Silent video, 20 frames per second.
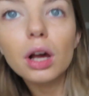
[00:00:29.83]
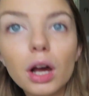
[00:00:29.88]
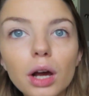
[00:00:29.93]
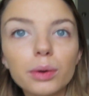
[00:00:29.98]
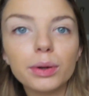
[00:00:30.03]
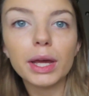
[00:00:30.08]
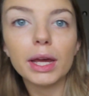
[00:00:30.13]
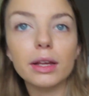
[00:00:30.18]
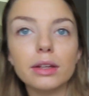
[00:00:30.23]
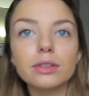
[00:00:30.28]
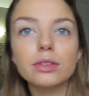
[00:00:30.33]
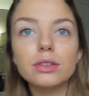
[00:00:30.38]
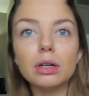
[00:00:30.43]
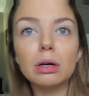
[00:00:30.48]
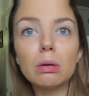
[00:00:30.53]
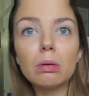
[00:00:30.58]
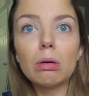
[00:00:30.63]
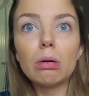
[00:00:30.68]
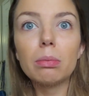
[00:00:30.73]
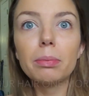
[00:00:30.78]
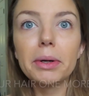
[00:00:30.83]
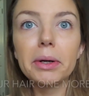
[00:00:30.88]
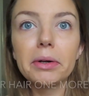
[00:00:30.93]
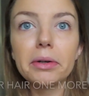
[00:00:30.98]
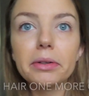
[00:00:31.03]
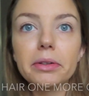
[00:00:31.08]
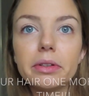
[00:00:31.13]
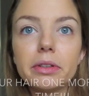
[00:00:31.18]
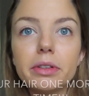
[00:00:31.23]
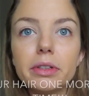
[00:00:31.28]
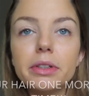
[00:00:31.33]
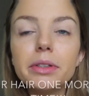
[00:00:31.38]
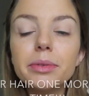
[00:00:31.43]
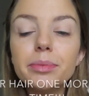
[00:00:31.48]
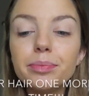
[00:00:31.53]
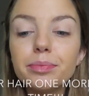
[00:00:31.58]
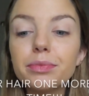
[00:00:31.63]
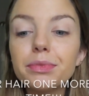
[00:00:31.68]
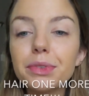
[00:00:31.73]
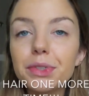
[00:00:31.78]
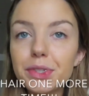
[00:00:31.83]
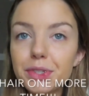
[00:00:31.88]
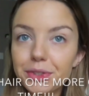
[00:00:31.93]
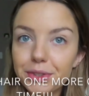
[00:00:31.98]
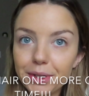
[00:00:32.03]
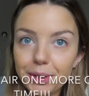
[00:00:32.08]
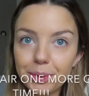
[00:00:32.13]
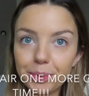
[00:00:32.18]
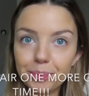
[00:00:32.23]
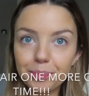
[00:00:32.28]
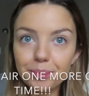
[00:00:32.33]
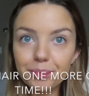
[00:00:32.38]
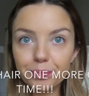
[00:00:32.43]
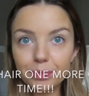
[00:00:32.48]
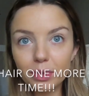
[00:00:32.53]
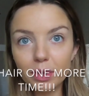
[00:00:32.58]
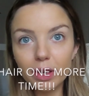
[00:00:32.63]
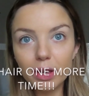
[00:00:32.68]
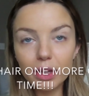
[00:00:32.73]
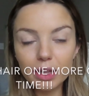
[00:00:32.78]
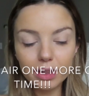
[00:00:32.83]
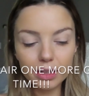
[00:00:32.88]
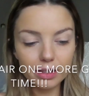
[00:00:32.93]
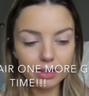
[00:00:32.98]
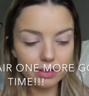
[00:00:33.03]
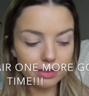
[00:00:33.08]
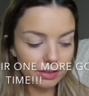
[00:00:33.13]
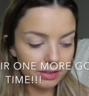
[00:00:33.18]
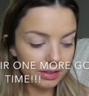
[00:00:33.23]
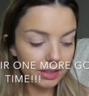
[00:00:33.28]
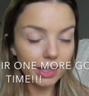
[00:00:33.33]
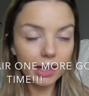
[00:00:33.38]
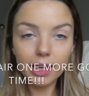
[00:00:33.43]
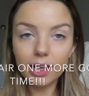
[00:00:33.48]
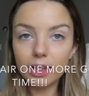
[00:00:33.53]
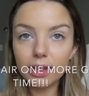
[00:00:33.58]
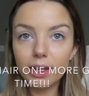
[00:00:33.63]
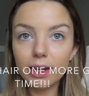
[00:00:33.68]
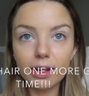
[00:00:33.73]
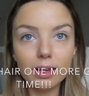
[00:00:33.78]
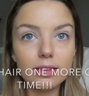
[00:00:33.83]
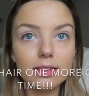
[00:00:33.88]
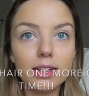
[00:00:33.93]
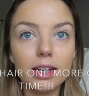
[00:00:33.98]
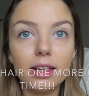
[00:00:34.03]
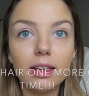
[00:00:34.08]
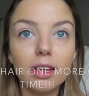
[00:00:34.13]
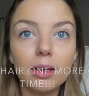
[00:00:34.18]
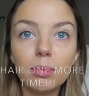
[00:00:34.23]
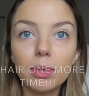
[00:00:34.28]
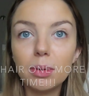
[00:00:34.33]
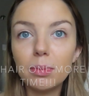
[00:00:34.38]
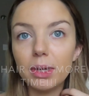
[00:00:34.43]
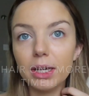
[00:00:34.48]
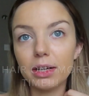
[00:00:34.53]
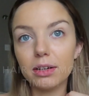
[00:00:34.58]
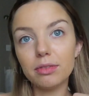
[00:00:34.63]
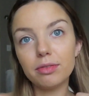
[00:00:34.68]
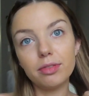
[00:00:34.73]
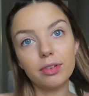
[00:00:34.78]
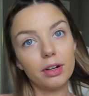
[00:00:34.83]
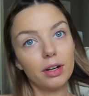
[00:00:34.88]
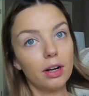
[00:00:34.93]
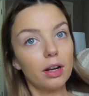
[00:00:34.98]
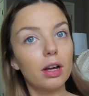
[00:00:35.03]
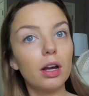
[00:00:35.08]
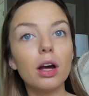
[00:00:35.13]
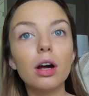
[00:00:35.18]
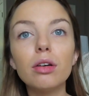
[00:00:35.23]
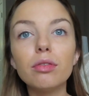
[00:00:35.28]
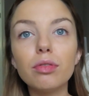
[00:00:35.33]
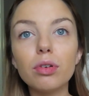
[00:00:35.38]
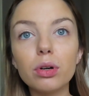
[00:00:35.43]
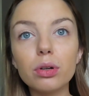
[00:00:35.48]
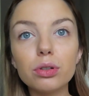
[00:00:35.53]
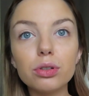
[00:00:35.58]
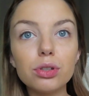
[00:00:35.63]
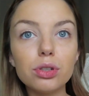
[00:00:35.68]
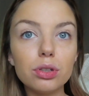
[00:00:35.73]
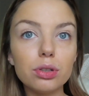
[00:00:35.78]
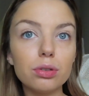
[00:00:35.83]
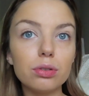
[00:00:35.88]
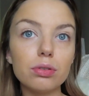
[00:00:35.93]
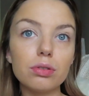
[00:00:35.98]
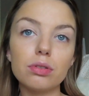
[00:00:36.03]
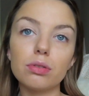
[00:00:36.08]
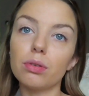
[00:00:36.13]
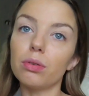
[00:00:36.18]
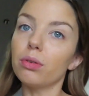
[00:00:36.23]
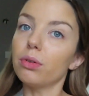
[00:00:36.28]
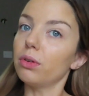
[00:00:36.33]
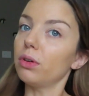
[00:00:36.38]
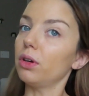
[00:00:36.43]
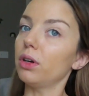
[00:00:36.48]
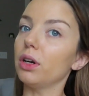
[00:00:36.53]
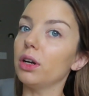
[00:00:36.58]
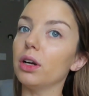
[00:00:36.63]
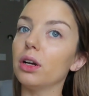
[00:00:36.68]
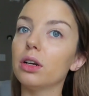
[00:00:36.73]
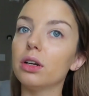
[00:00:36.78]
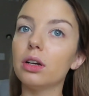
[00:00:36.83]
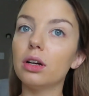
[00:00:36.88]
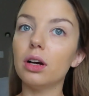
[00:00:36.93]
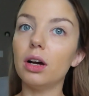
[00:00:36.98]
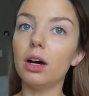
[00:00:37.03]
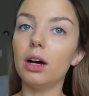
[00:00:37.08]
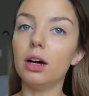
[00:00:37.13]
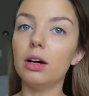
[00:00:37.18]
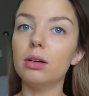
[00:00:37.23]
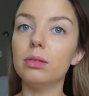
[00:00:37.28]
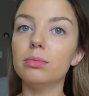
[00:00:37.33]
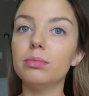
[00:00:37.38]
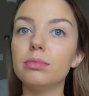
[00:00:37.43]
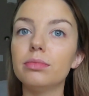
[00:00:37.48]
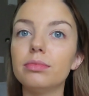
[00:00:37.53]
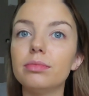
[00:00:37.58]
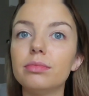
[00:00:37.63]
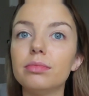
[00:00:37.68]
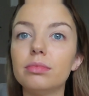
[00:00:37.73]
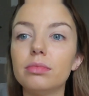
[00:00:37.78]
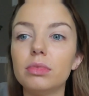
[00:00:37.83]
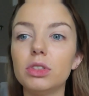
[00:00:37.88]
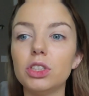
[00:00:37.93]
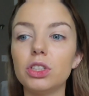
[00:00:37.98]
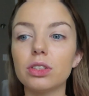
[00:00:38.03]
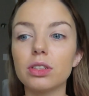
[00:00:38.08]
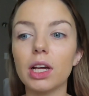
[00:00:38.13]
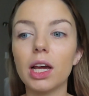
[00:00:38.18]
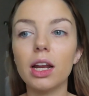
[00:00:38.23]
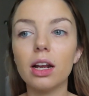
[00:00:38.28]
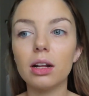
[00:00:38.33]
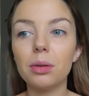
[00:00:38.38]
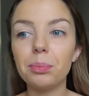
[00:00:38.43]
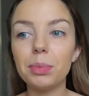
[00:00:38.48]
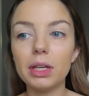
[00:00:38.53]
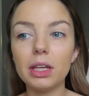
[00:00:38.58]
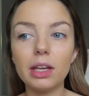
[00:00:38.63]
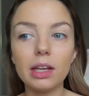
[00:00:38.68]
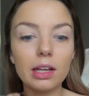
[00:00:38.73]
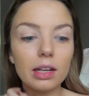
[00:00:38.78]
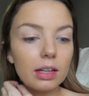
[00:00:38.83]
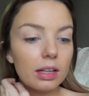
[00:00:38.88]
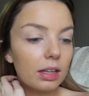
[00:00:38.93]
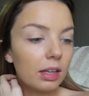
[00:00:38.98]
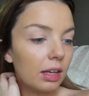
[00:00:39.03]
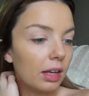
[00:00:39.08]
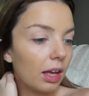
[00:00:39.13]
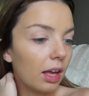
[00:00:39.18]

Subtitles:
Okay, so, oh my god. So, this is, again, like I said, like my makeup for photo shoots or just kind of being